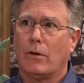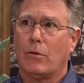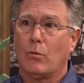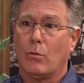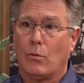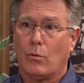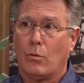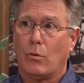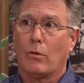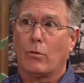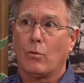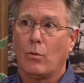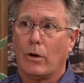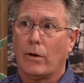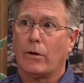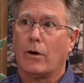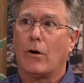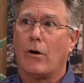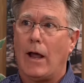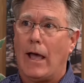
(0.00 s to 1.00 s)
with
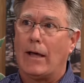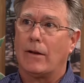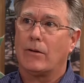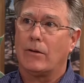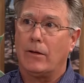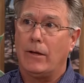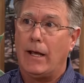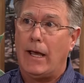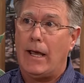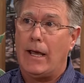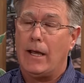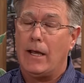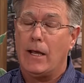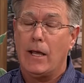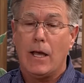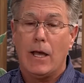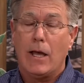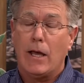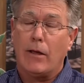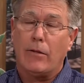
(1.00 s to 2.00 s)
where they're at today,
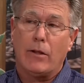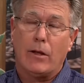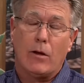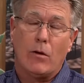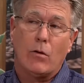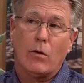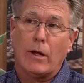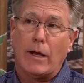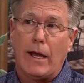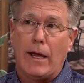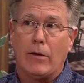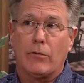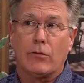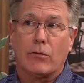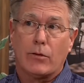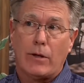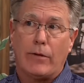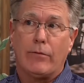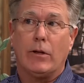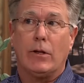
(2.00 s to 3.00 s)
and they only have
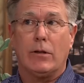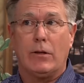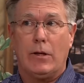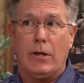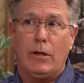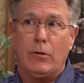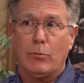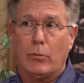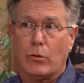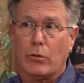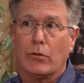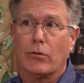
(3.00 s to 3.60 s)
17%